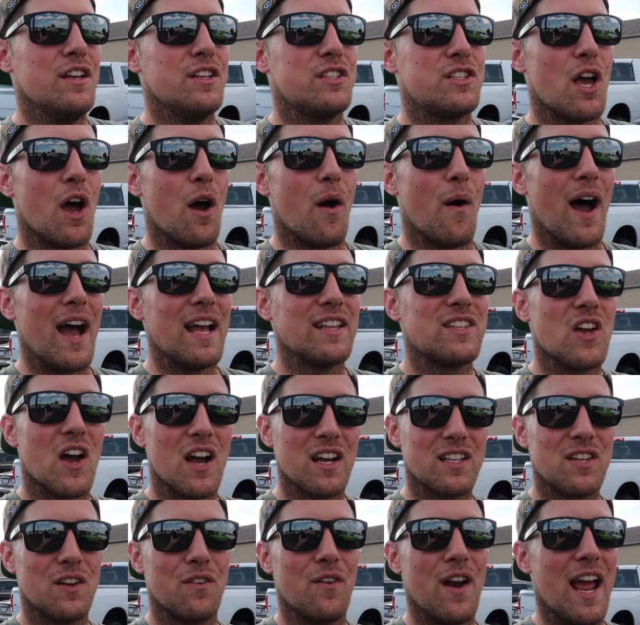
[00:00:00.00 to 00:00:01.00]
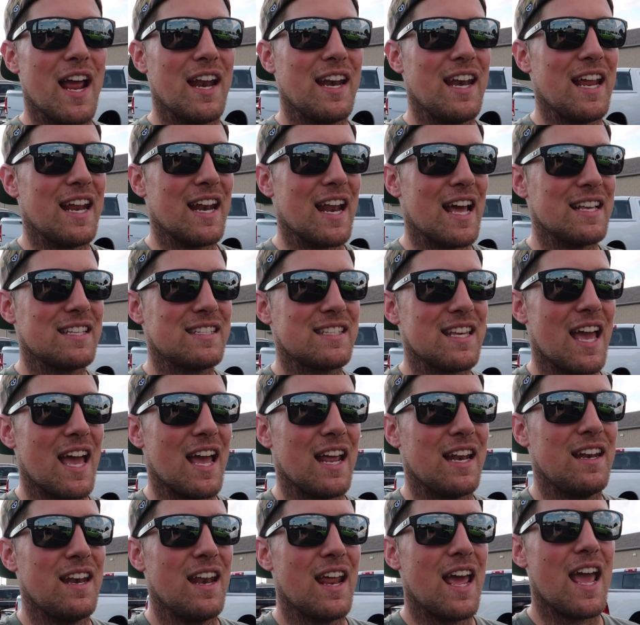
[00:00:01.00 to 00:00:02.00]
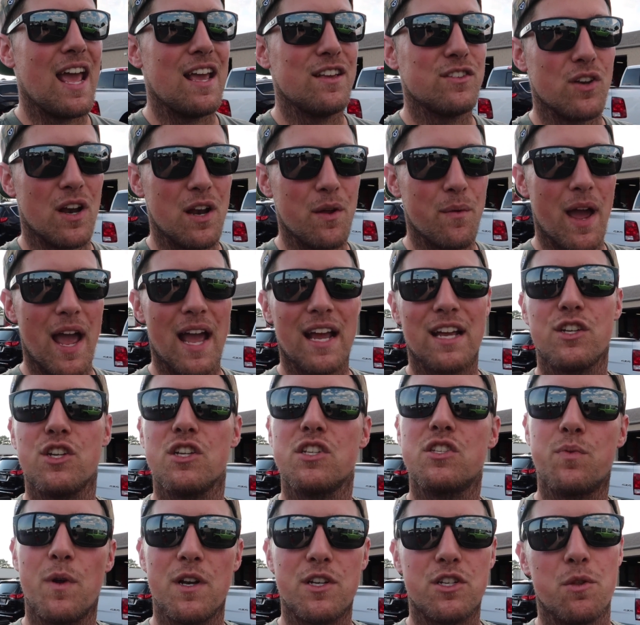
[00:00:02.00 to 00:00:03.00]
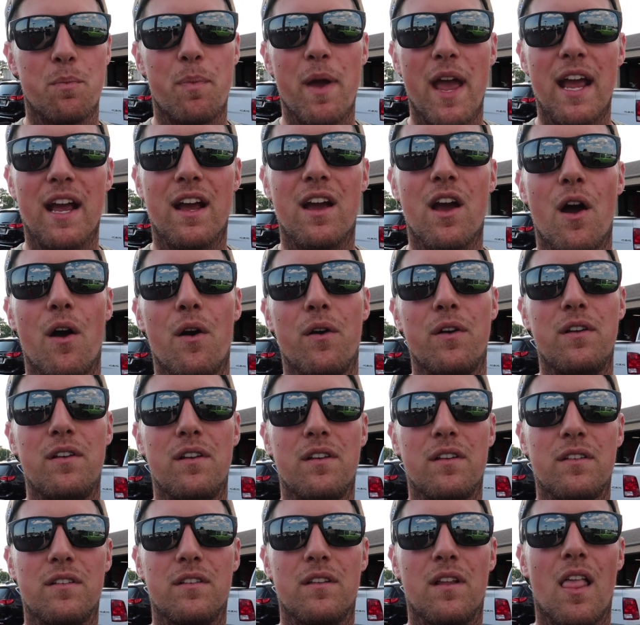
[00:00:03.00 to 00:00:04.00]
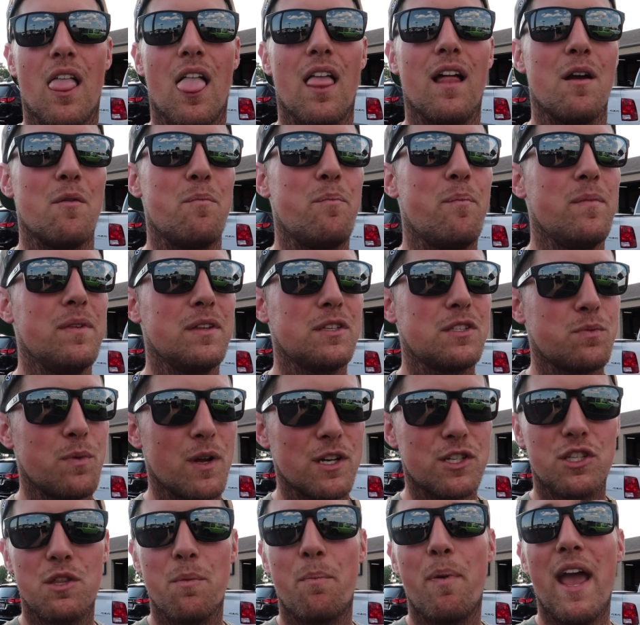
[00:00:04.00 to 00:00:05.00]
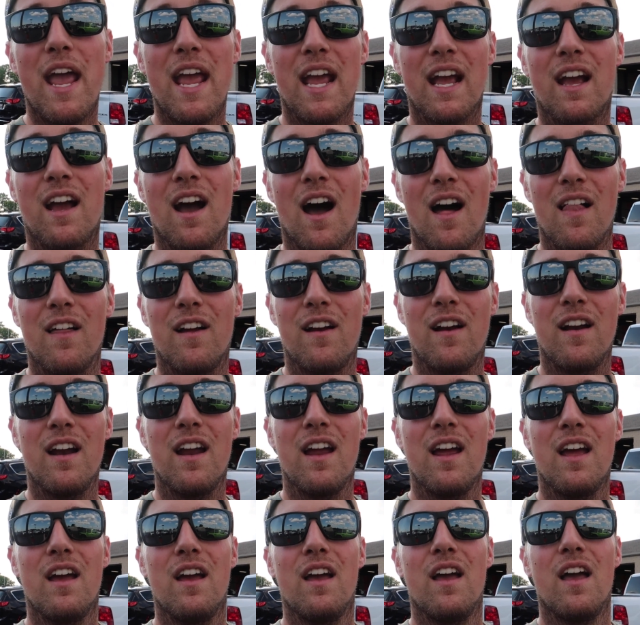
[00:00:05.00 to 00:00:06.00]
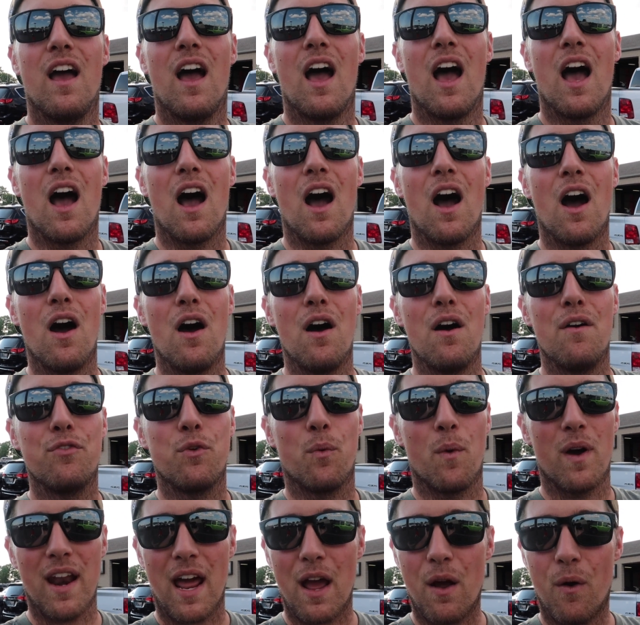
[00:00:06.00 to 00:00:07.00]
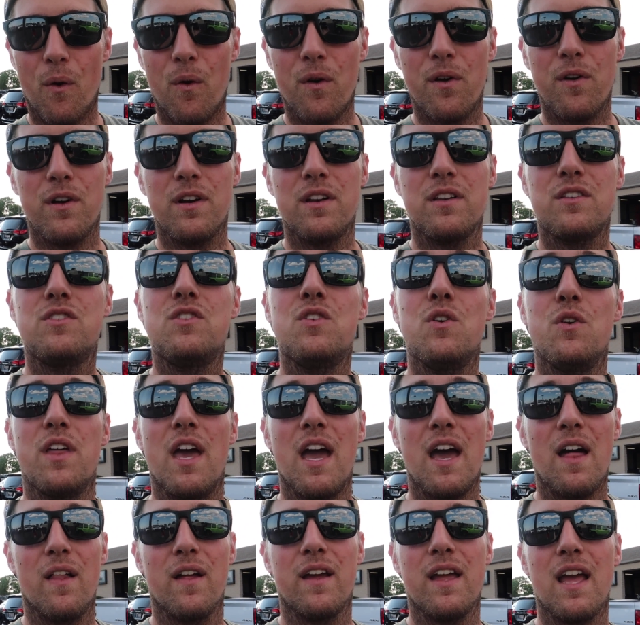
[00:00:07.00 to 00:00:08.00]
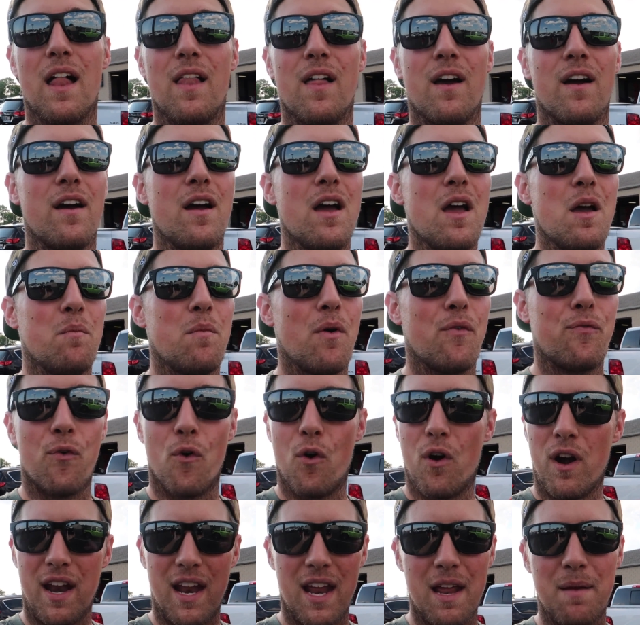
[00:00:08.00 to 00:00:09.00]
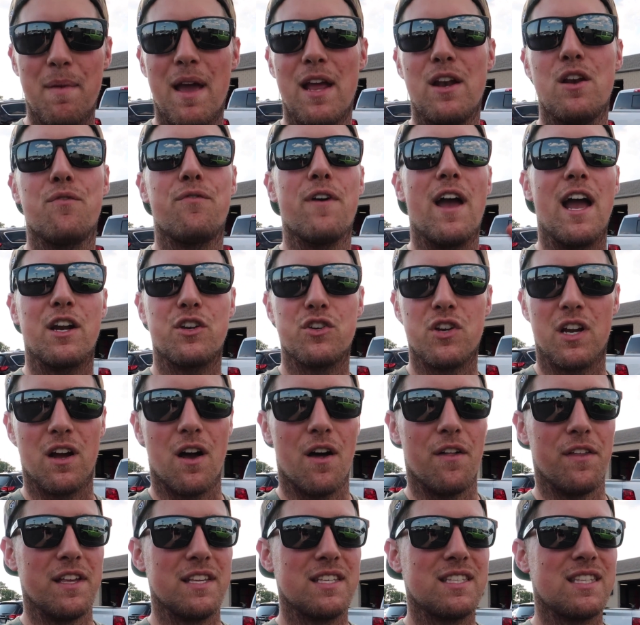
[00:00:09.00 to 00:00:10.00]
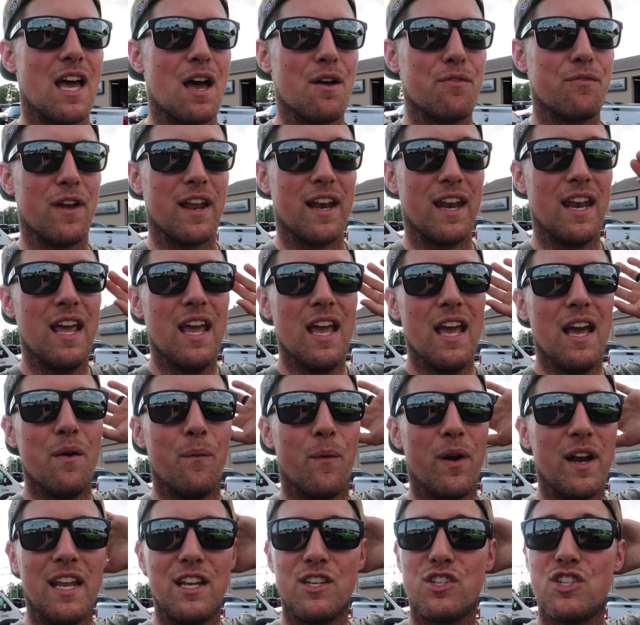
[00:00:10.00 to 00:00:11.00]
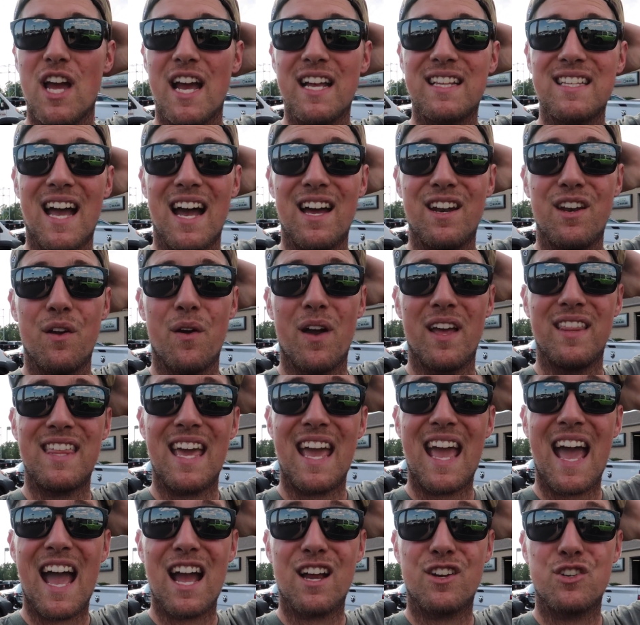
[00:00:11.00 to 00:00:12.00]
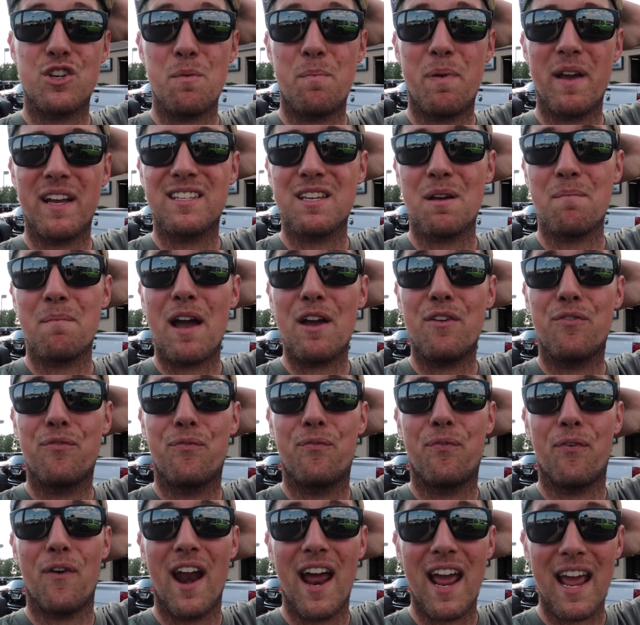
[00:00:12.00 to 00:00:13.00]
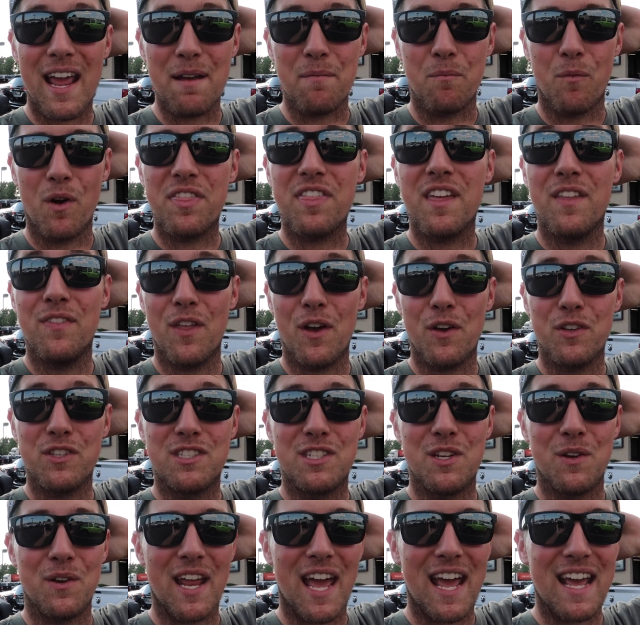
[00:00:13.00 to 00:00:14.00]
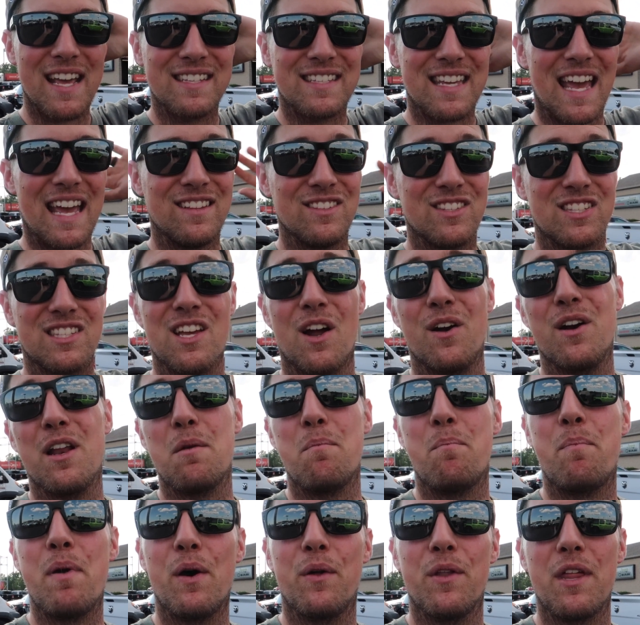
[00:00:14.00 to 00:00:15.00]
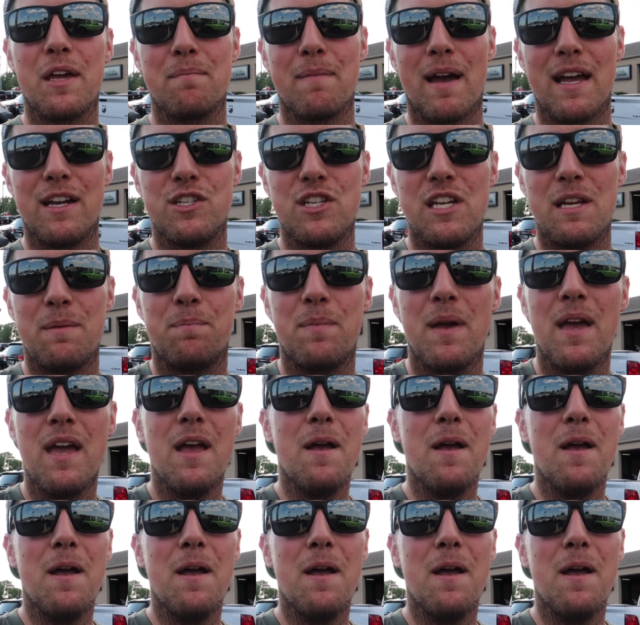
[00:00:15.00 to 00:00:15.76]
So I talked to Randy and I said, hey, is there any way I could just switch the paint code? Switch the paint color of the one I ordered to the Hella Yellow before it hit manufacturing, all this stuff. And when he checked onto it, they actually picked up my frame within those 2 days and started building my Jeep,